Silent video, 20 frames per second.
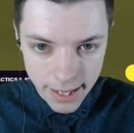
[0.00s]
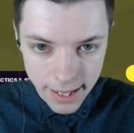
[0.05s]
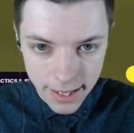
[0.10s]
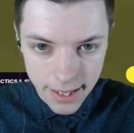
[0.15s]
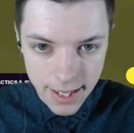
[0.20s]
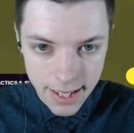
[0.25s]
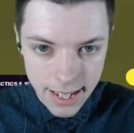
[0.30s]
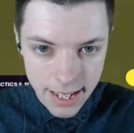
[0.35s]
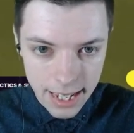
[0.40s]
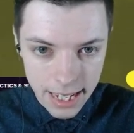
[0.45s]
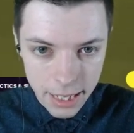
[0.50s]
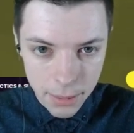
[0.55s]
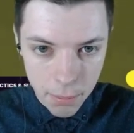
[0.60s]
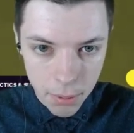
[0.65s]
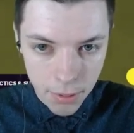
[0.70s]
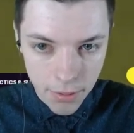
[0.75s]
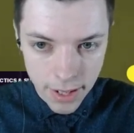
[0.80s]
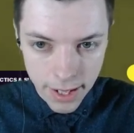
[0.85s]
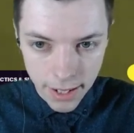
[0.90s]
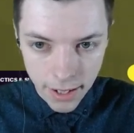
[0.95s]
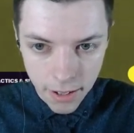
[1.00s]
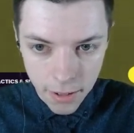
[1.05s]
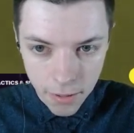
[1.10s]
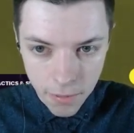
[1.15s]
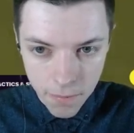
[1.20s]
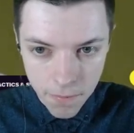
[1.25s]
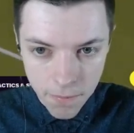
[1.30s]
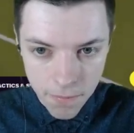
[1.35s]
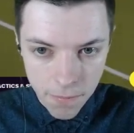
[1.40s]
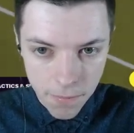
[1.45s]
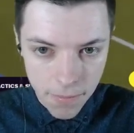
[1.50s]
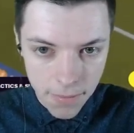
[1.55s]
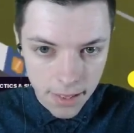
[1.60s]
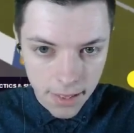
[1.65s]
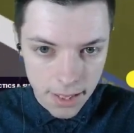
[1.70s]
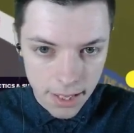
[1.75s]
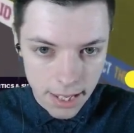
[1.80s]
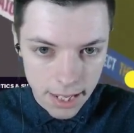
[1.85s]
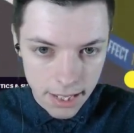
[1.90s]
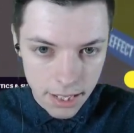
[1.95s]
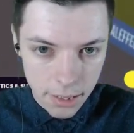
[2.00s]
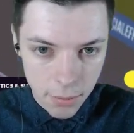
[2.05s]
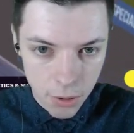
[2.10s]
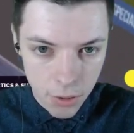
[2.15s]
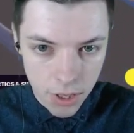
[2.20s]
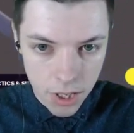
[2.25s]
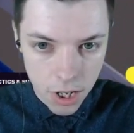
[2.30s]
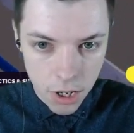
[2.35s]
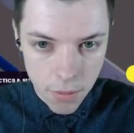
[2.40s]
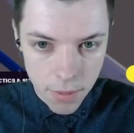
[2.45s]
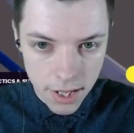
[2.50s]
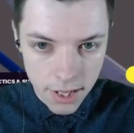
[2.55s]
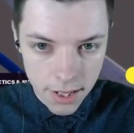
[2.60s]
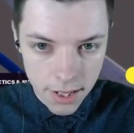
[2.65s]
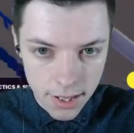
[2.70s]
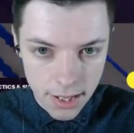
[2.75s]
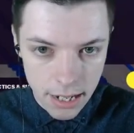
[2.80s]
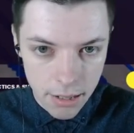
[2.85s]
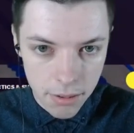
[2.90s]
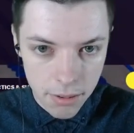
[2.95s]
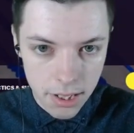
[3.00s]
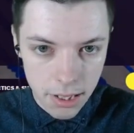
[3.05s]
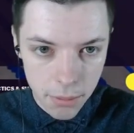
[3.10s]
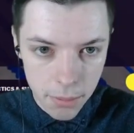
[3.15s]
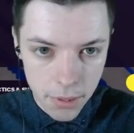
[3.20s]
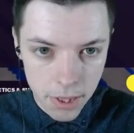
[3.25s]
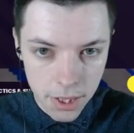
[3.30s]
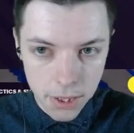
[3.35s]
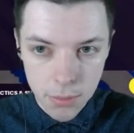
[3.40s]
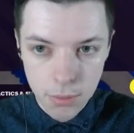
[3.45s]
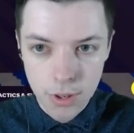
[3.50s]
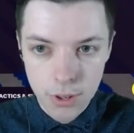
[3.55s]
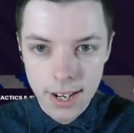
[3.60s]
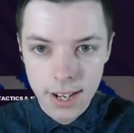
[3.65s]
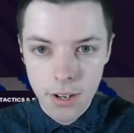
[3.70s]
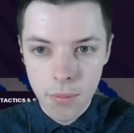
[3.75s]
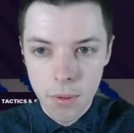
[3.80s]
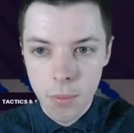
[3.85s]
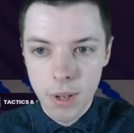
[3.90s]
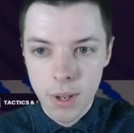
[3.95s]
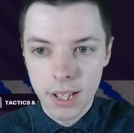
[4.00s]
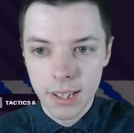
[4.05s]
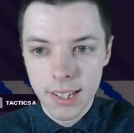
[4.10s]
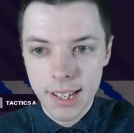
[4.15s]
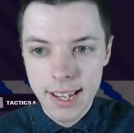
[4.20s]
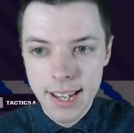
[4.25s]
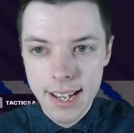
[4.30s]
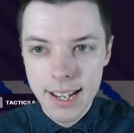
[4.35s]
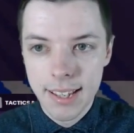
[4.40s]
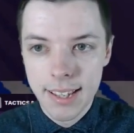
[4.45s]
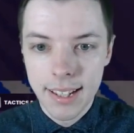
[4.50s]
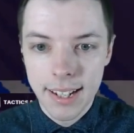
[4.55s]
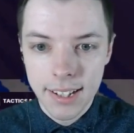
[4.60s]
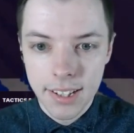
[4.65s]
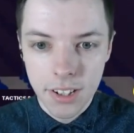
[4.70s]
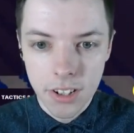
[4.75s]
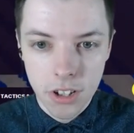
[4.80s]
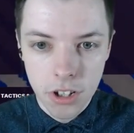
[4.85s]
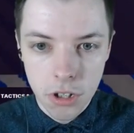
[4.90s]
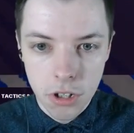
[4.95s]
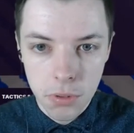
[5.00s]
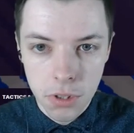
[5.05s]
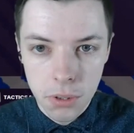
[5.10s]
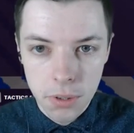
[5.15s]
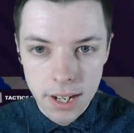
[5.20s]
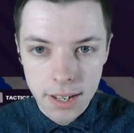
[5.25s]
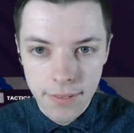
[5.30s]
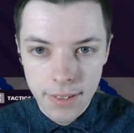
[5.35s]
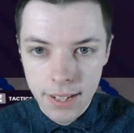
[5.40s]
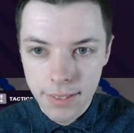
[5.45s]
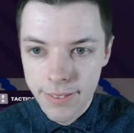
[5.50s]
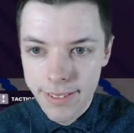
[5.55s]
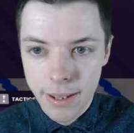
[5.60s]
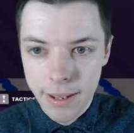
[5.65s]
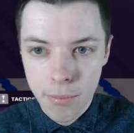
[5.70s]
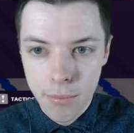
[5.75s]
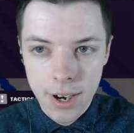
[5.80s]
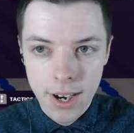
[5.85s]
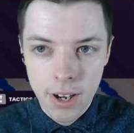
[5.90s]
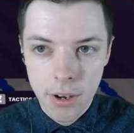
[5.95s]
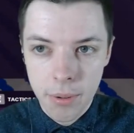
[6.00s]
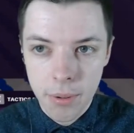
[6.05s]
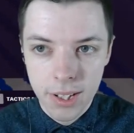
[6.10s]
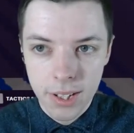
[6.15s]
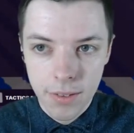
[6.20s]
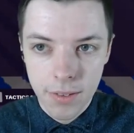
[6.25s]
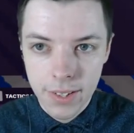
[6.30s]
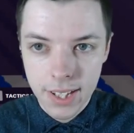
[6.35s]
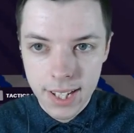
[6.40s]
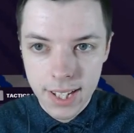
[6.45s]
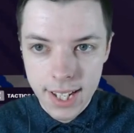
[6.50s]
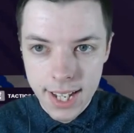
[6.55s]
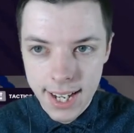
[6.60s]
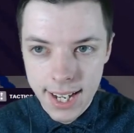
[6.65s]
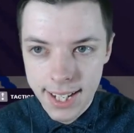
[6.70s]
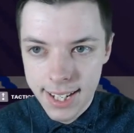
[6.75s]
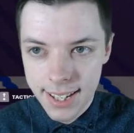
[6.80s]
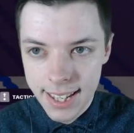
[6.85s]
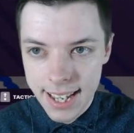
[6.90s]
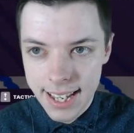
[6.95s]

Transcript: It's Parejo into Moy Gomez. Now Alberto Moreno. And well, that isn't going to come to anything. I think Moreno is offside there.